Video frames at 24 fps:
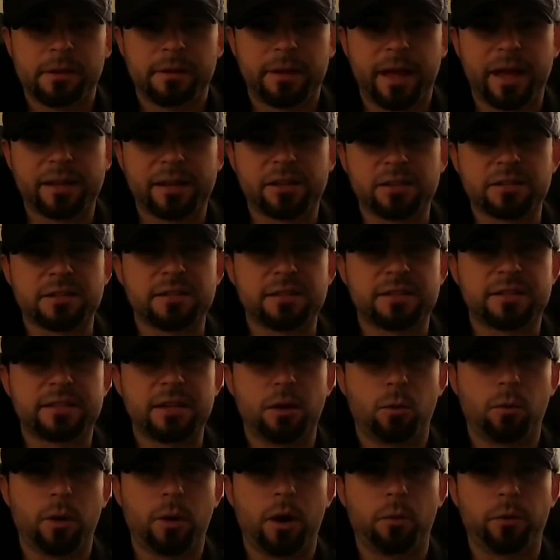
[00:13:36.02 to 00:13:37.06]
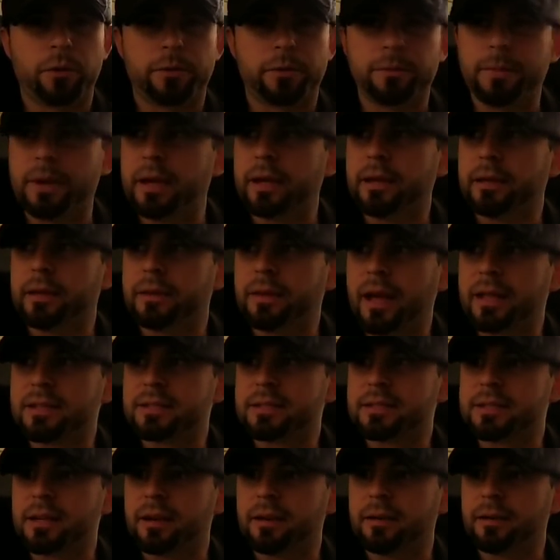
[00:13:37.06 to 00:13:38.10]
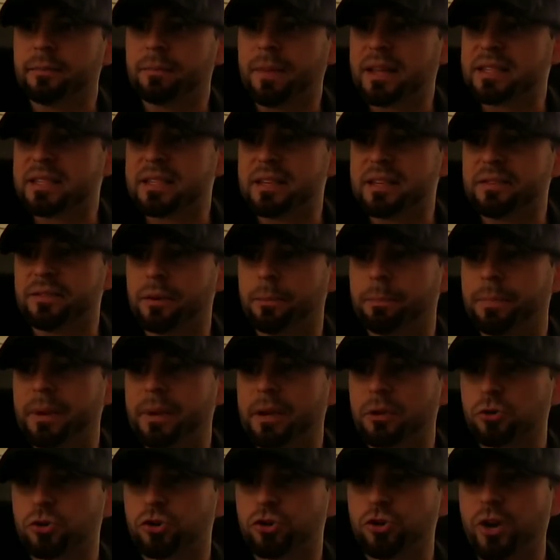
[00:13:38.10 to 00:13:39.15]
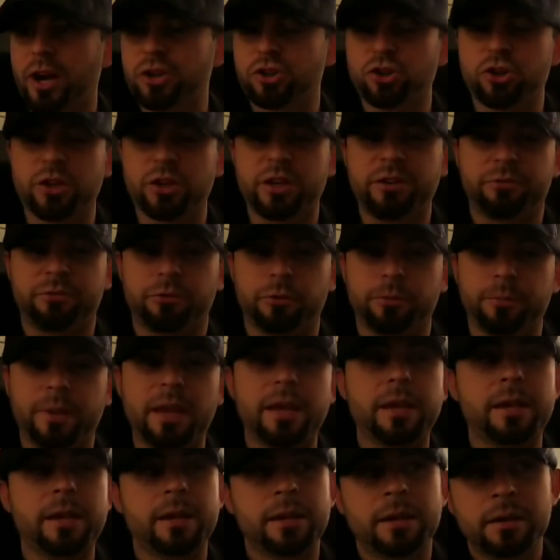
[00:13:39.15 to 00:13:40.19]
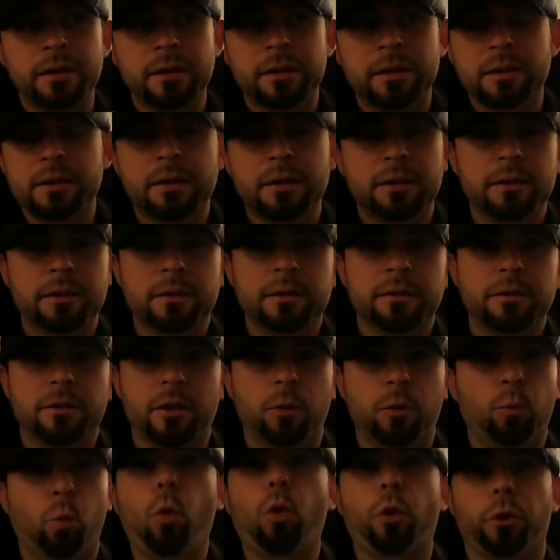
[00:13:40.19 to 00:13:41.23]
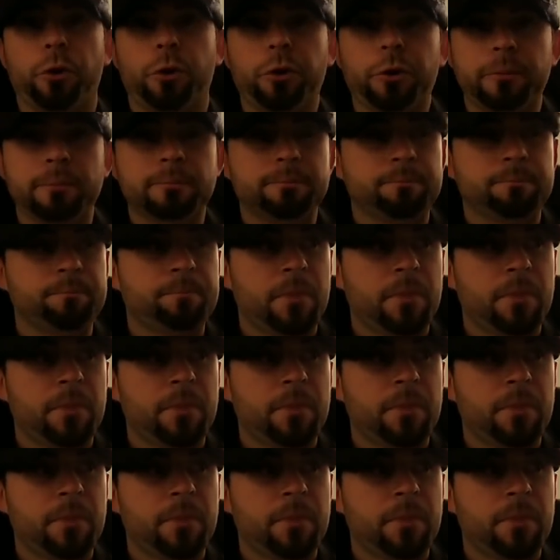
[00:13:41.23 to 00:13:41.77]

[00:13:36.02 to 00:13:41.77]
That doesn't sit well with me, and that's even a bigger tragedy for me than Warrior.